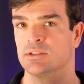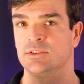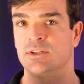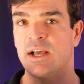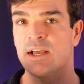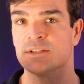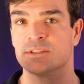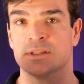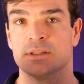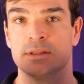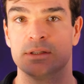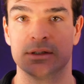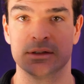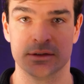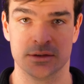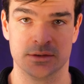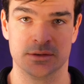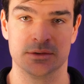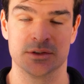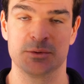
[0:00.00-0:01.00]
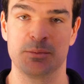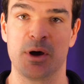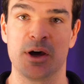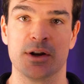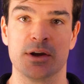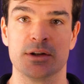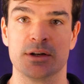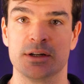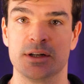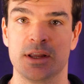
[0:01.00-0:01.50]
class than the
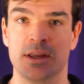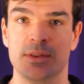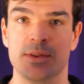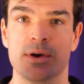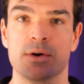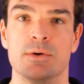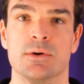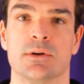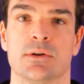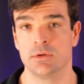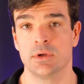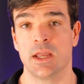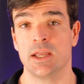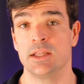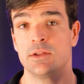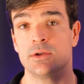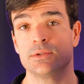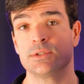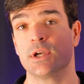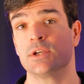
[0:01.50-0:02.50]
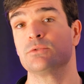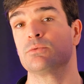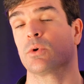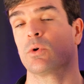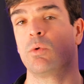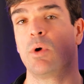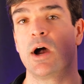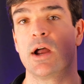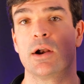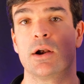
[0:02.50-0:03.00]
SpotOn and Halo. Halo does
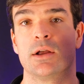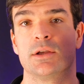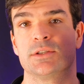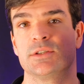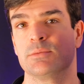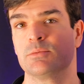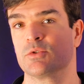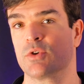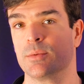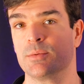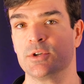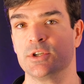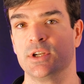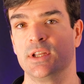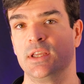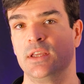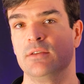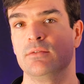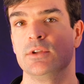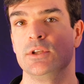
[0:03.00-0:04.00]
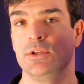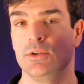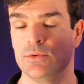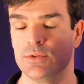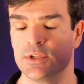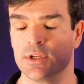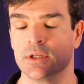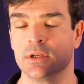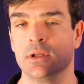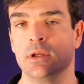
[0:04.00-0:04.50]
require a subscription to even
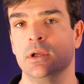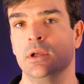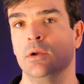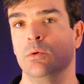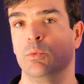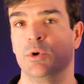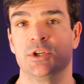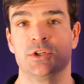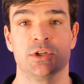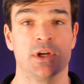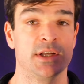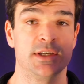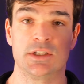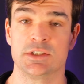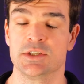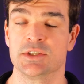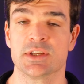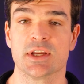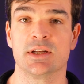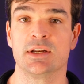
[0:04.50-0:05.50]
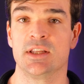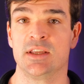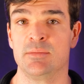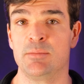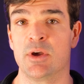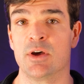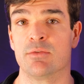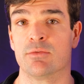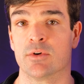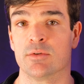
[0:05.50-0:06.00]
use it, which I did just get an
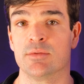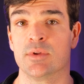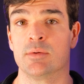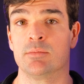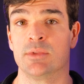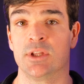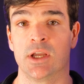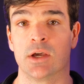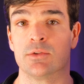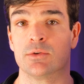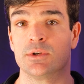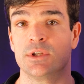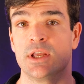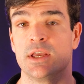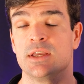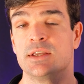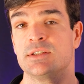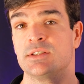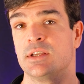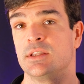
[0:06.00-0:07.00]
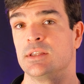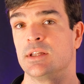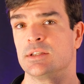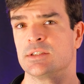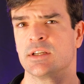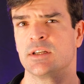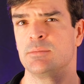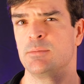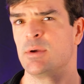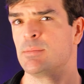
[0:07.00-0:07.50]
email from them the other day saying that it's
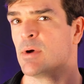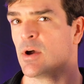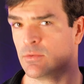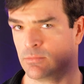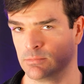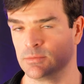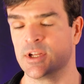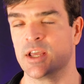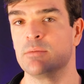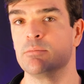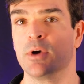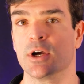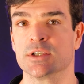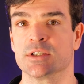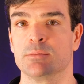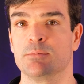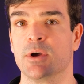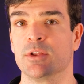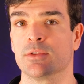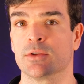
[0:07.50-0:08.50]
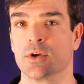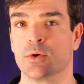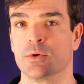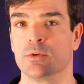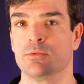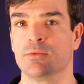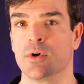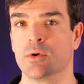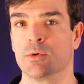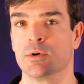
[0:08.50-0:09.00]
going to be about $10 a month
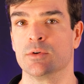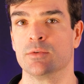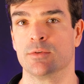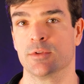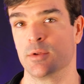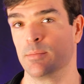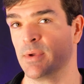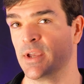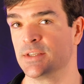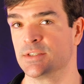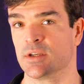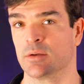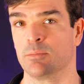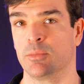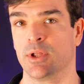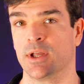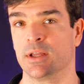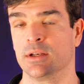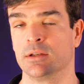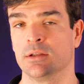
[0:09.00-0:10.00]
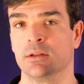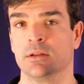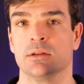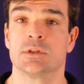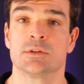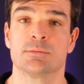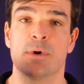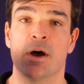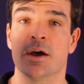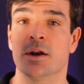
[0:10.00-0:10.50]
going forward for the basic plan.
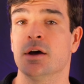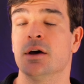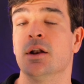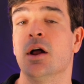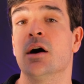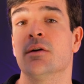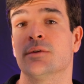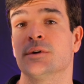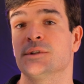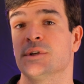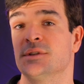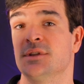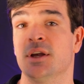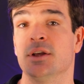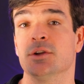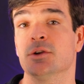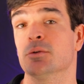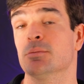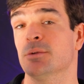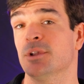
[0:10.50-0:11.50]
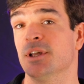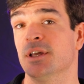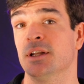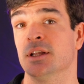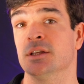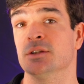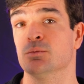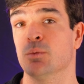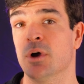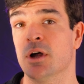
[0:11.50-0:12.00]
SpotOn offers a cellular plan
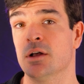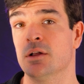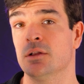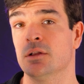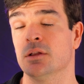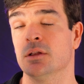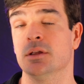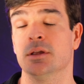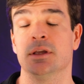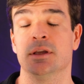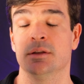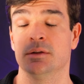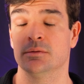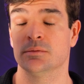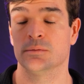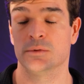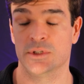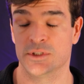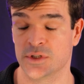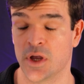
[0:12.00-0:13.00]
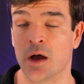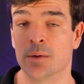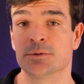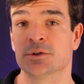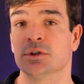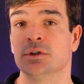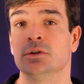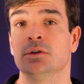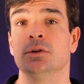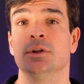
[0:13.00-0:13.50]
as well. It is
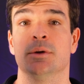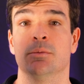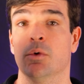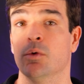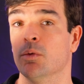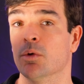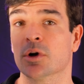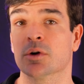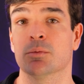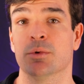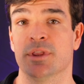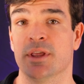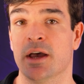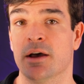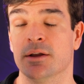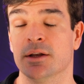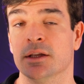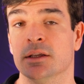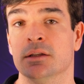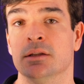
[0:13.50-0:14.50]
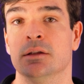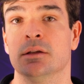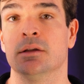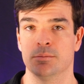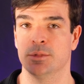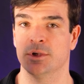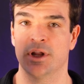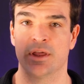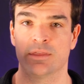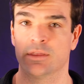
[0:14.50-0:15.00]
optional, it will work without it,
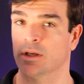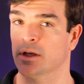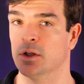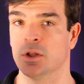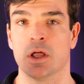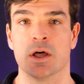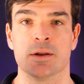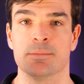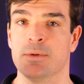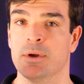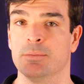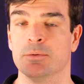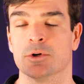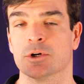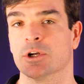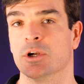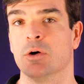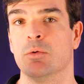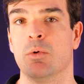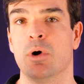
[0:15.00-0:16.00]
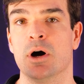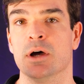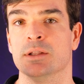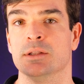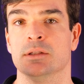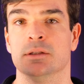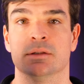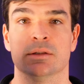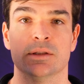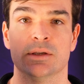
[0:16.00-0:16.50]
but I think a lot of people are going to want
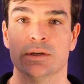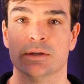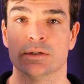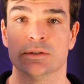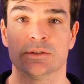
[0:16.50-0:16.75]
the